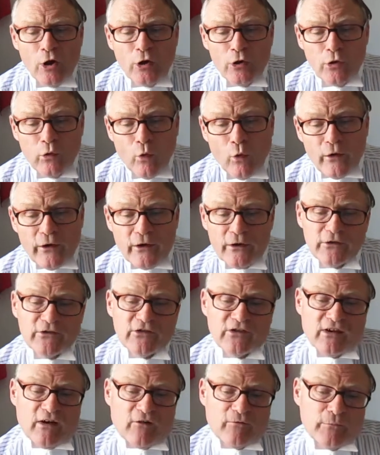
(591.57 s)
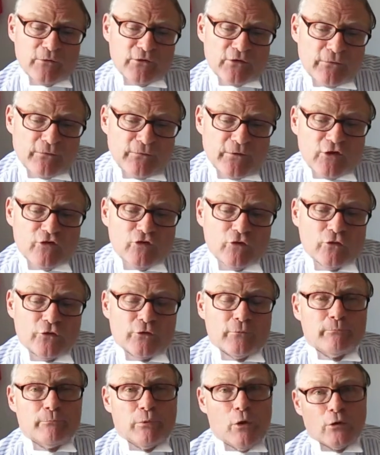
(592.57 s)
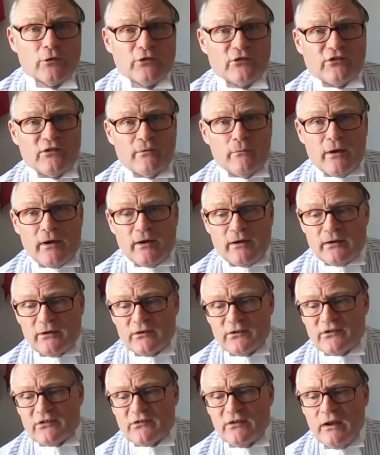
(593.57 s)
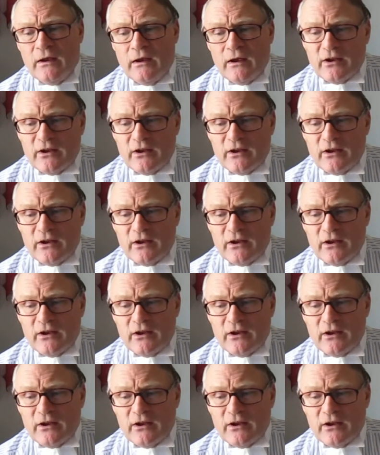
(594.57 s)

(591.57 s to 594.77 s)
Lawyers, government officials and policymakers,